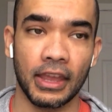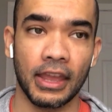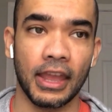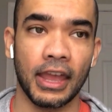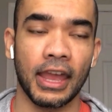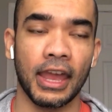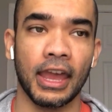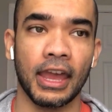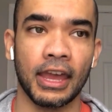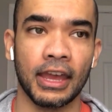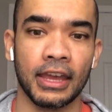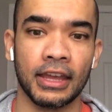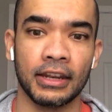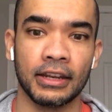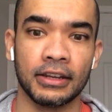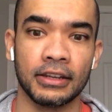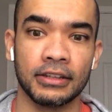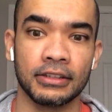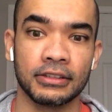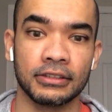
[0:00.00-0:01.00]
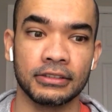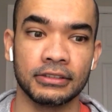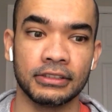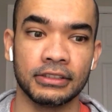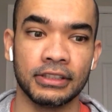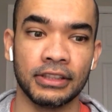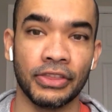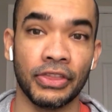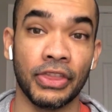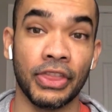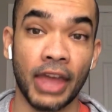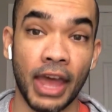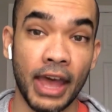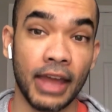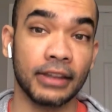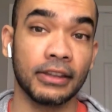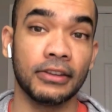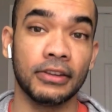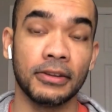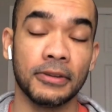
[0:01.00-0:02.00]
And
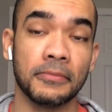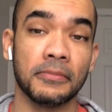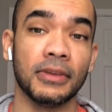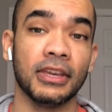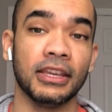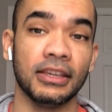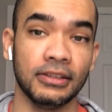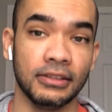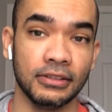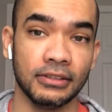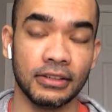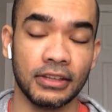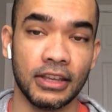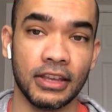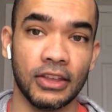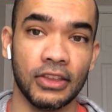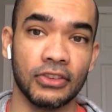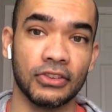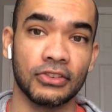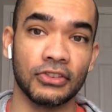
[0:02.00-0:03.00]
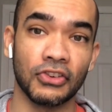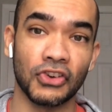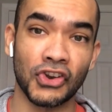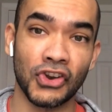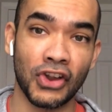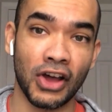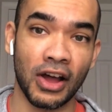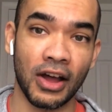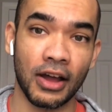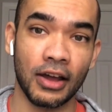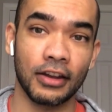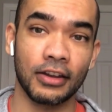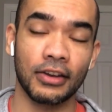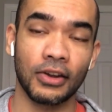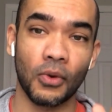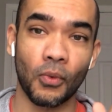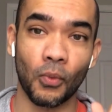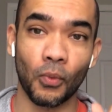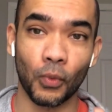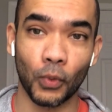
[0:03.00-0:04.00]
that to me is not
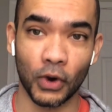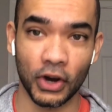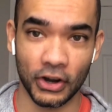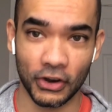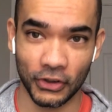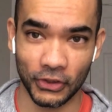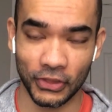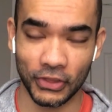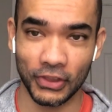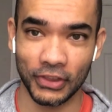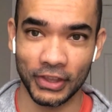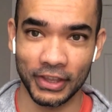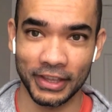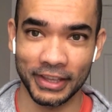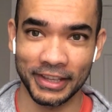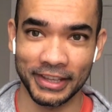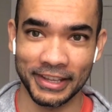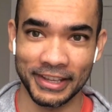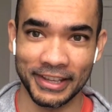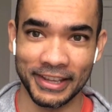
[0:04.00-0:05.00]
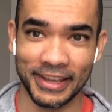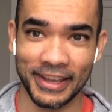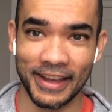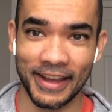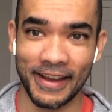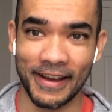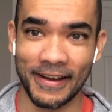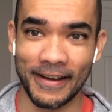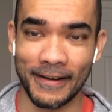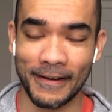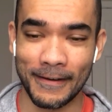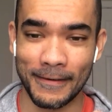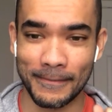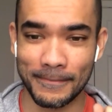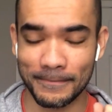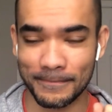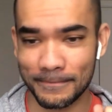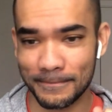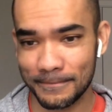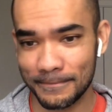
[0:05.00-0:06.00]
worth
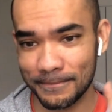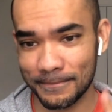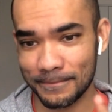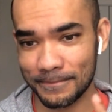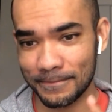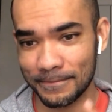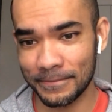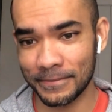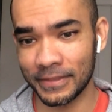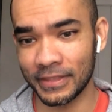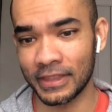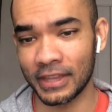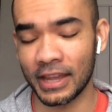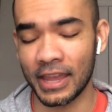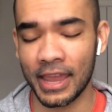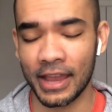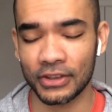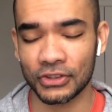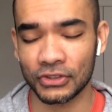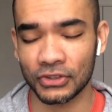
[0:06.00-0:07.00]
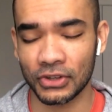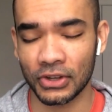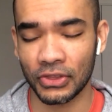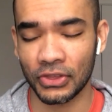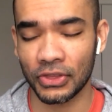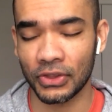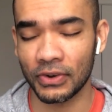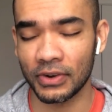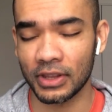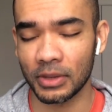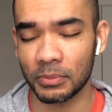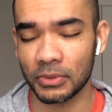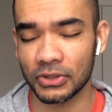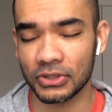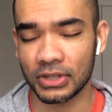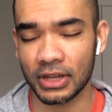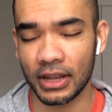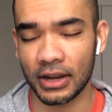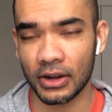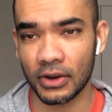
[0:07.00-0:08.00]
the extra
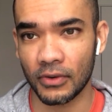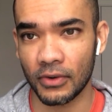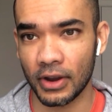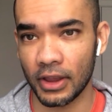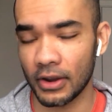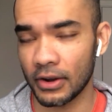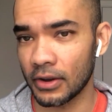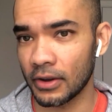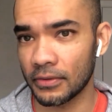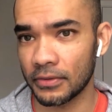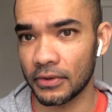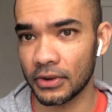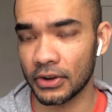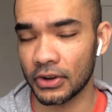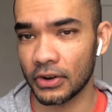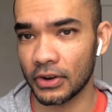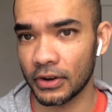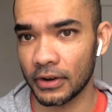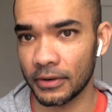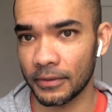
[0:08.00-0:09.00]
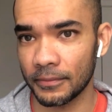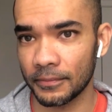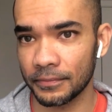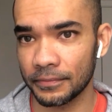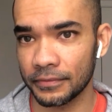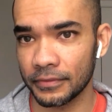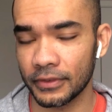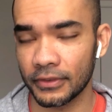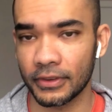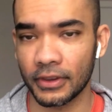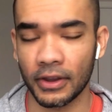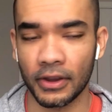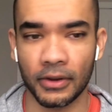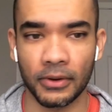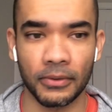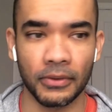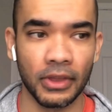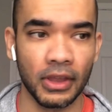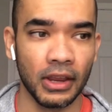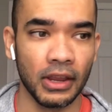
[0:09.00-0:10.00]
30% rate of return.
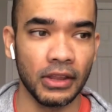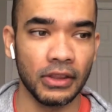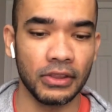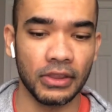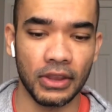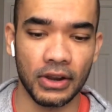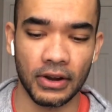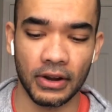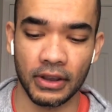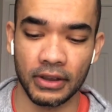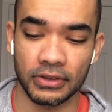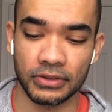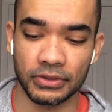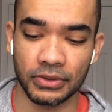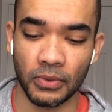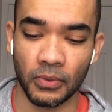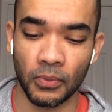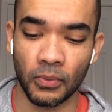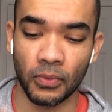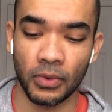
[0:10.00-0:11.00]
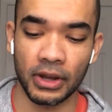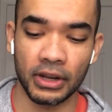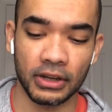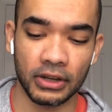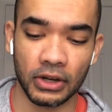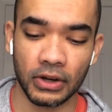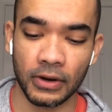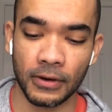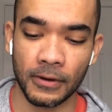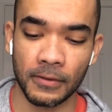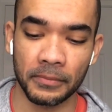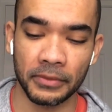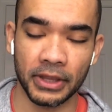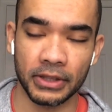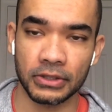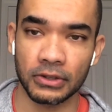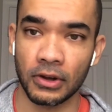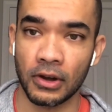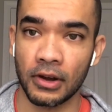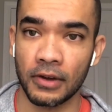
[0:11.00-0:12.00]
So there is one term
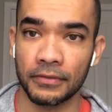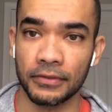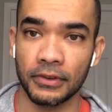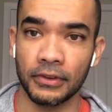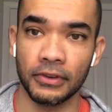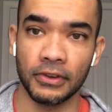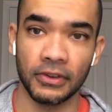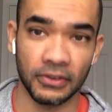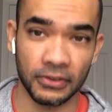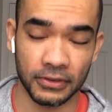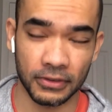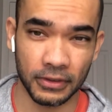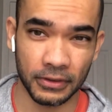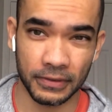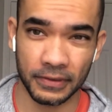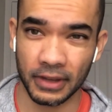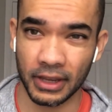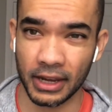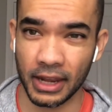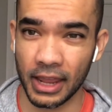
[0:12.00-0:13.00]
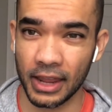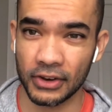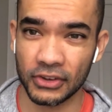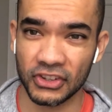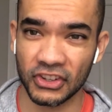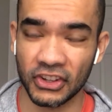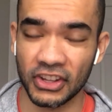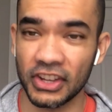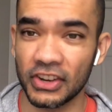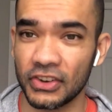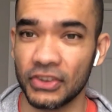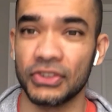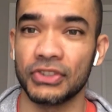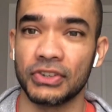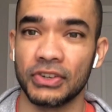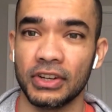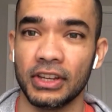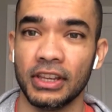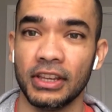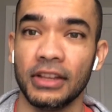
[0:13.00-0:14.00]
that's often used in the financial
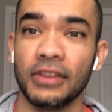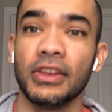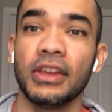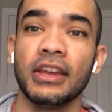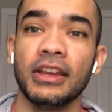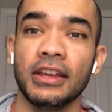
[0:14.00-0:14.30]
industry,